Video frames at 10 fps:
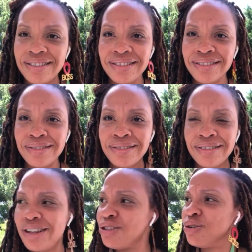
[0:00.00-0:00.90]
There's no
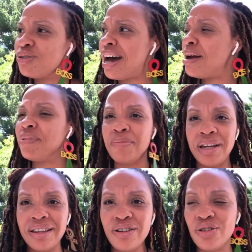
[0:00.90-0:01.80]
time limit. There's
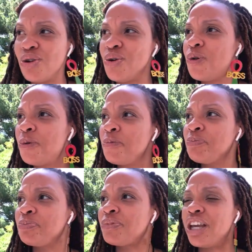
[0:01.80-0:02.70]
no,
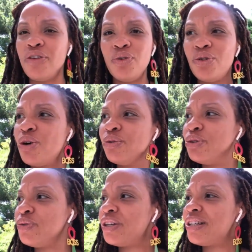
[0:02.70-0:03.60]
if you don't do
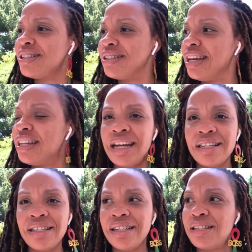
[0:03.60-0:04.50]
this in the next
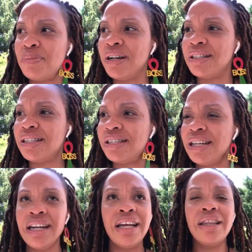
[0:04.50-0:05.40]
6 months,
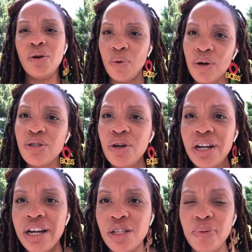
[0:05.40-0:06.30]
the world's going to
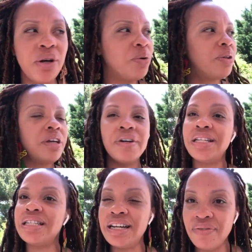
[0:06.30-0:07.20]
explode. There is
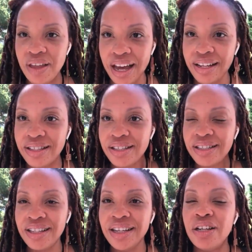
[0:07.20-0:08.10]
none of that.
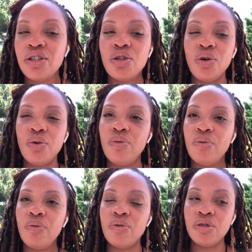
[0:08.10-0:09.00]
So
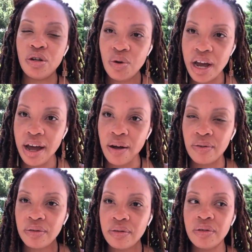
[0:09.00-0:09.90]
slow down.
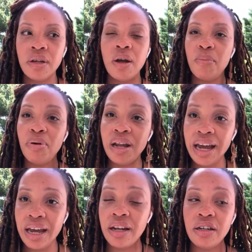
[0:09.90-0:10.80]

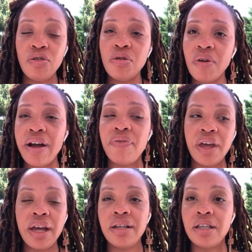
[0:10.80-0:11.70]
Plan, do the right
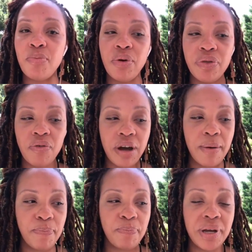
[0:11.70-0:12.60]
things, and put the right
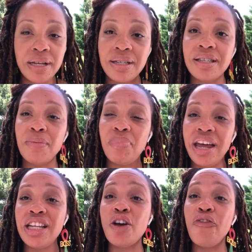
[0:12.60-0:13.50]
pieces in
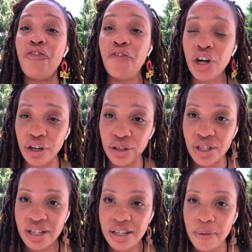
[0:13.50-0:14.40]
place
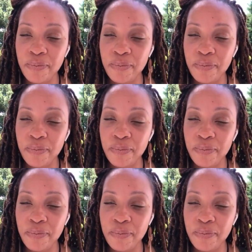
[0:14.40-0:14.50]
first